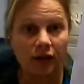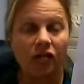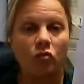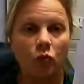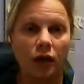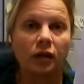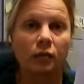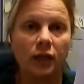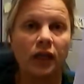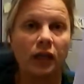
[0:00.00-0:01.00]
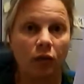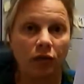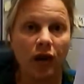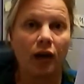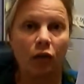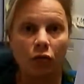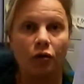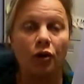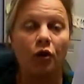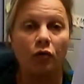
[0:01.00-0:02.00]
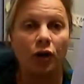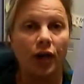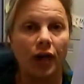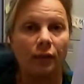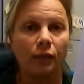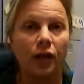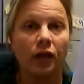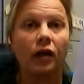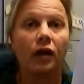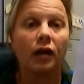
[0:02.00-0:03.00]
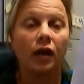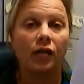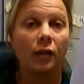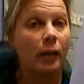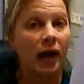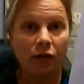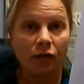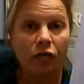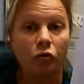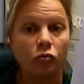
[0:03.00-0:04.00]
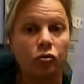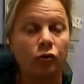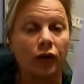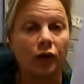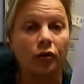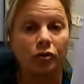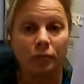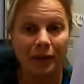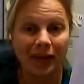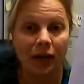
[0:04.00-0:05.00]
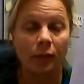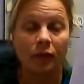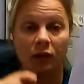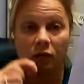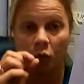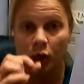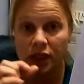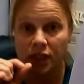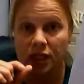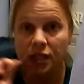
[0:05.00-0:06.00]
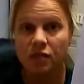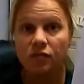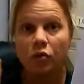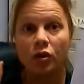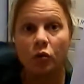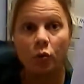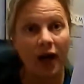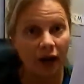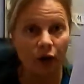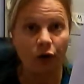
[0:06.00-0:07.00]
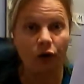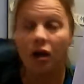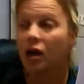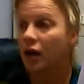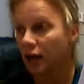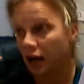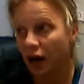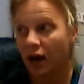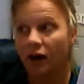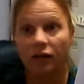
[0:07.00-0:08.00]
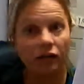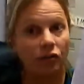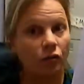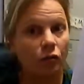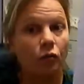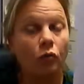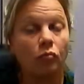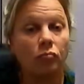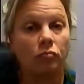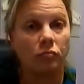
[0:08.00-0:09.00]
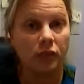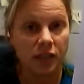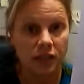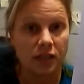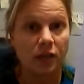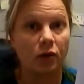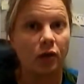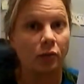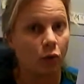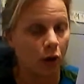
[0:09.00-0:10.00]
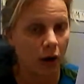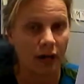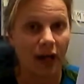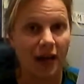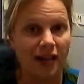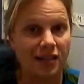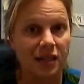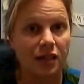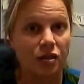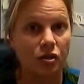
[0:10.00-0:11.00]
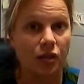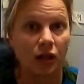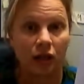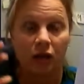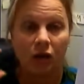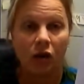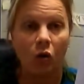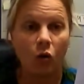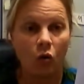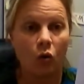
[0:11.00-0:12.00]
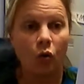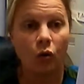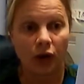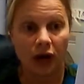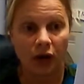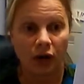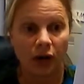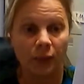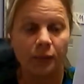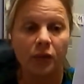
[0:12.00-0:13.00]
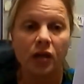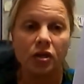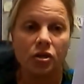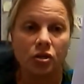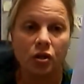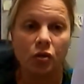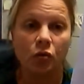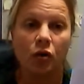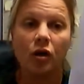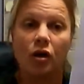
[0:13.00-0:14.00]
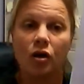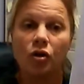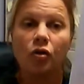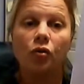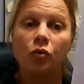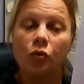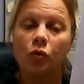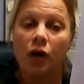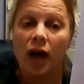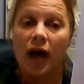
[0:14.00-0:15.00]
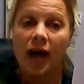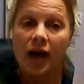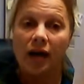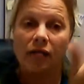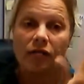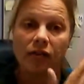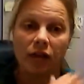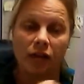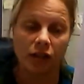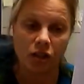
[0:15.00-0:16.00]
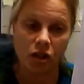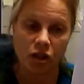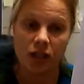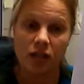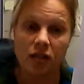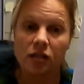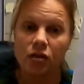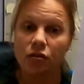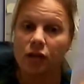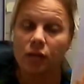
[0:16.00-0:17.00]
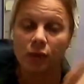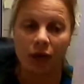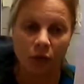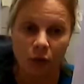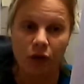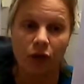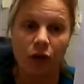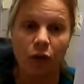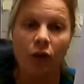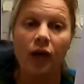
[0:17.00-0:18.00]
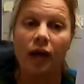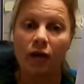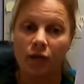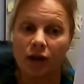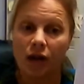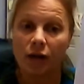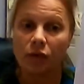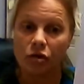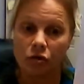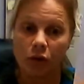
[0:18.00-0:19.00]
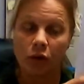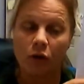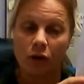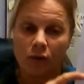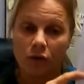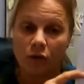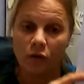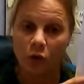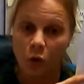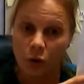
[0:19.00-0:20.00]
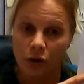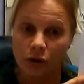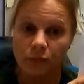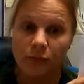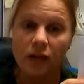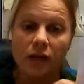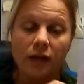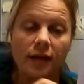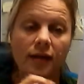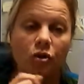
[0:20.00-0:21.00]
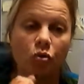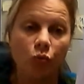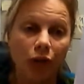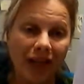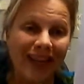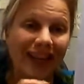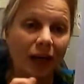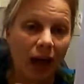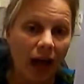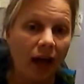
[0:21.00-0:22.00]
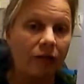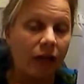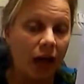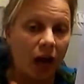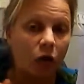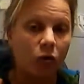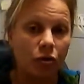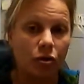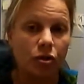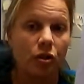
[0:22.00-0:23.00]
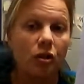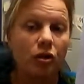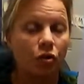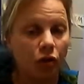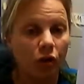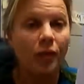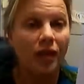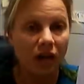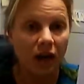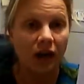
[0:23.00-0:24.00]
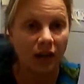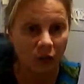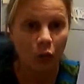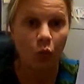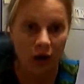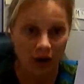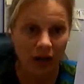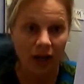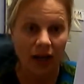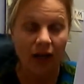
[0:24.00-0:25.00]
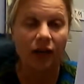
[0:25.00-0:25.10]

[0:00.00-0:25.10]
That's one complaint that we've had over and over again. The microphones are there to pick up the voices for the record, not to necessarily broadcast into the whole court area. So you have this sheet. You'll need to bring it with you every time that you go and observe court. 3.5 hours could be done in one day.